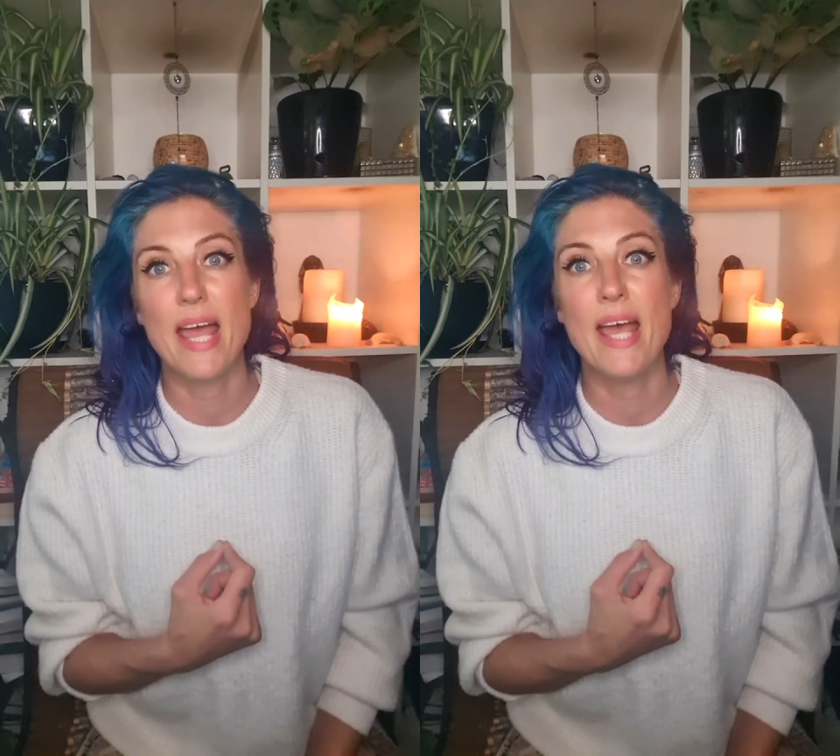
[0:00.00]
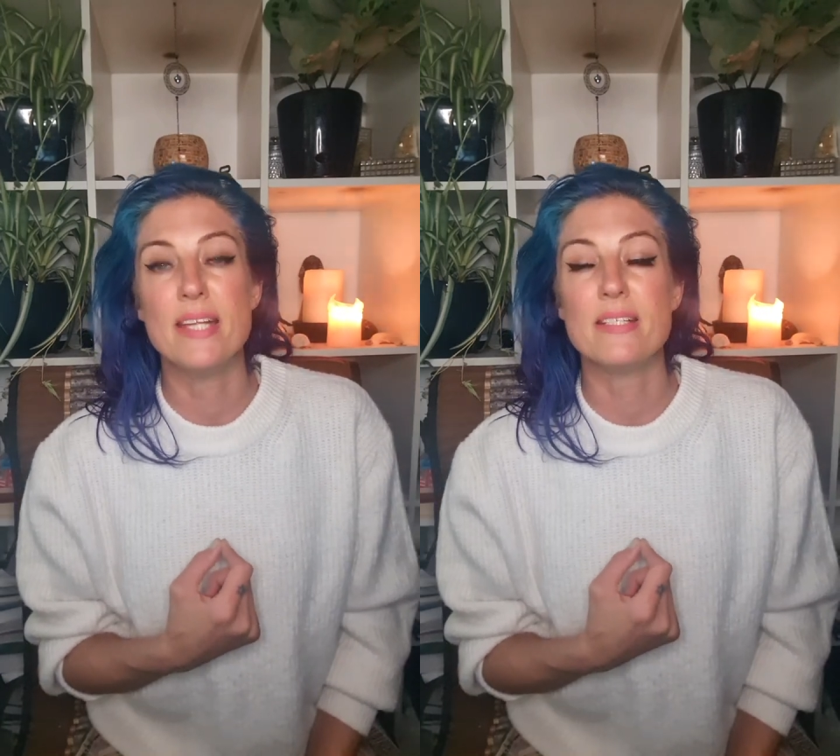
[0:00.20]

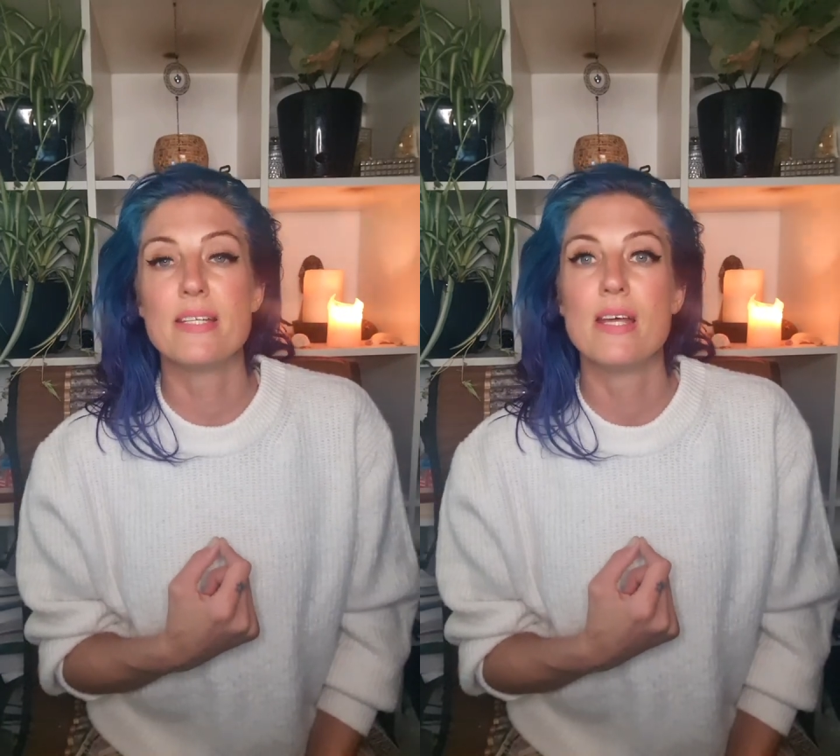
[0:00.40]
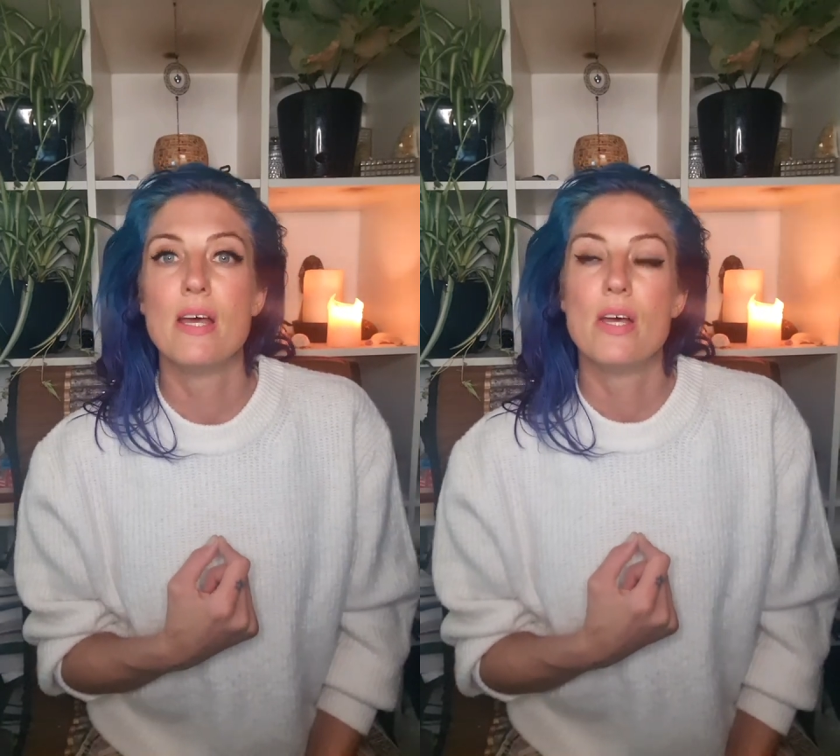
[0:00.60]

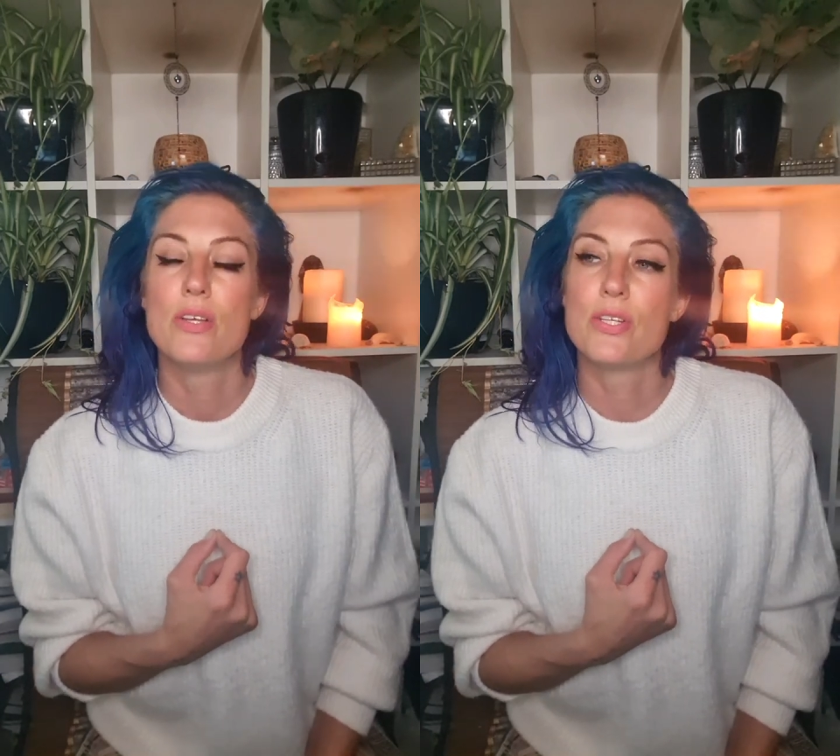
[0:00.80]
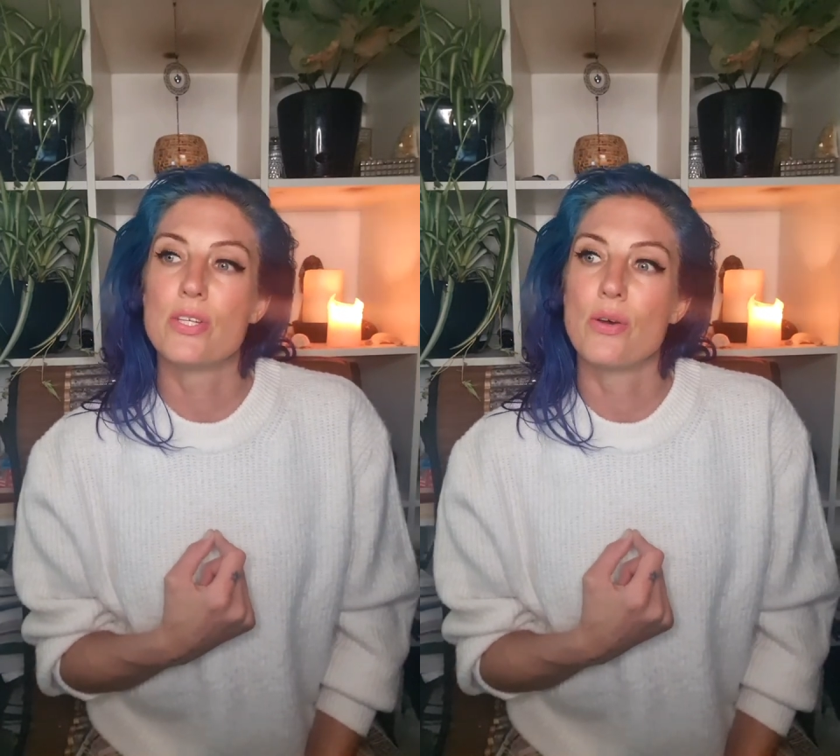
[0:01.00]
And
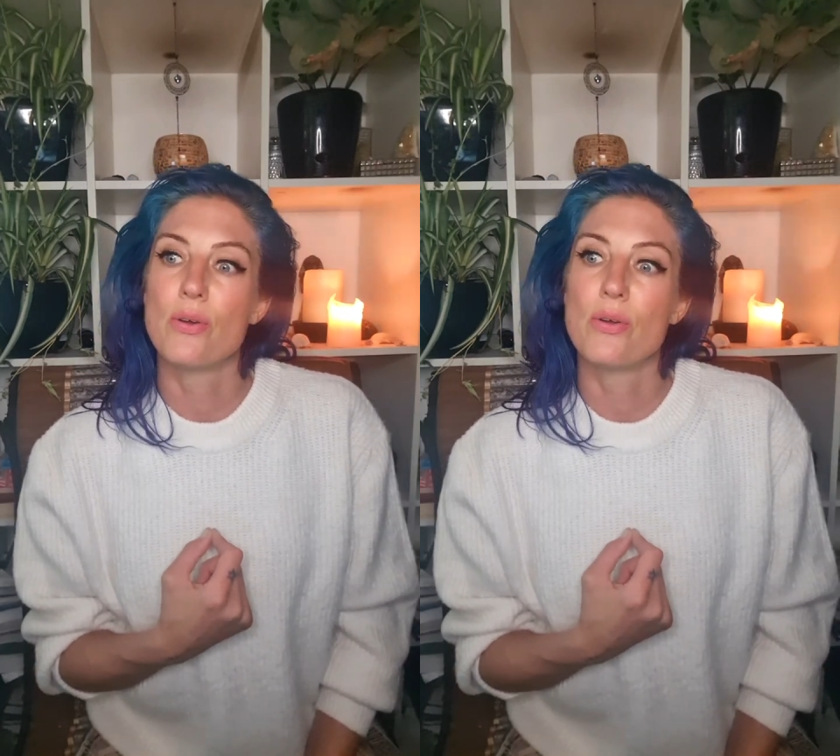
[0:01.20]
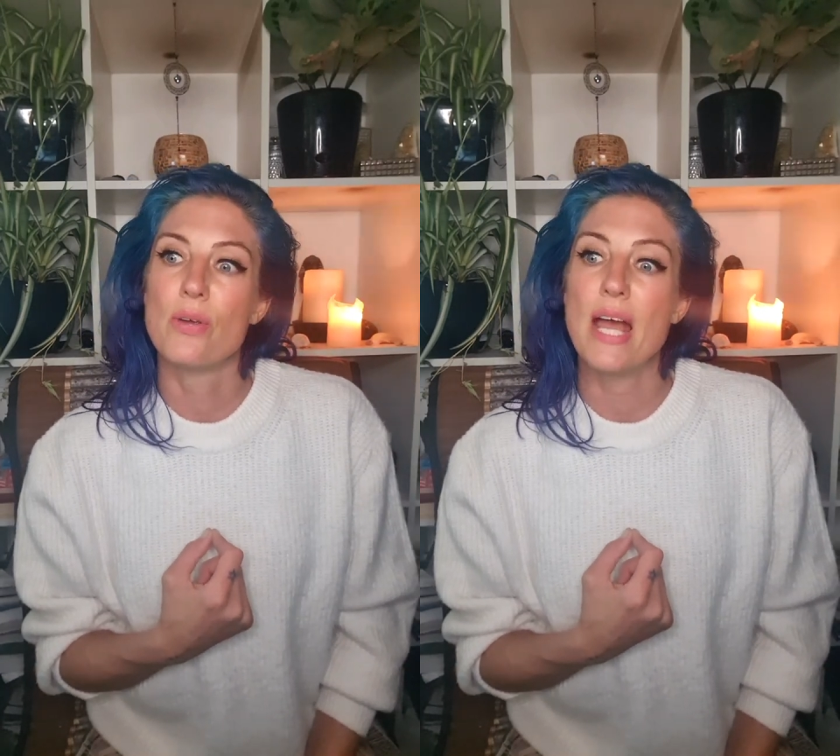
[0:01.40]
so,